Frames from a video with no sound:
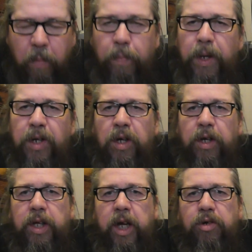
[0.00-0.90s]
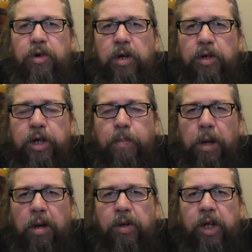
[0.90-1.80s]
Basically the entrails, the
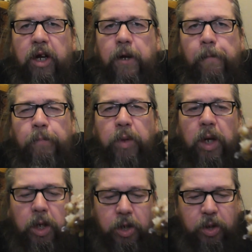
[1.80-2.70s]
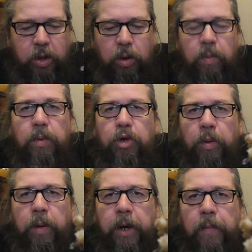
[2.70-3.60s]
pluck there, it's,
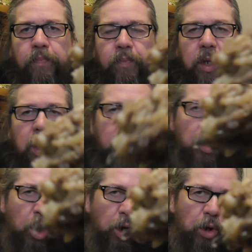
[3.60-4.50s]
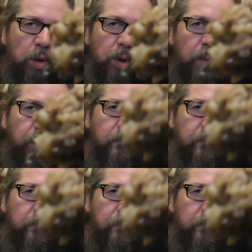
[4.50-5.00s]
drop a bit, is all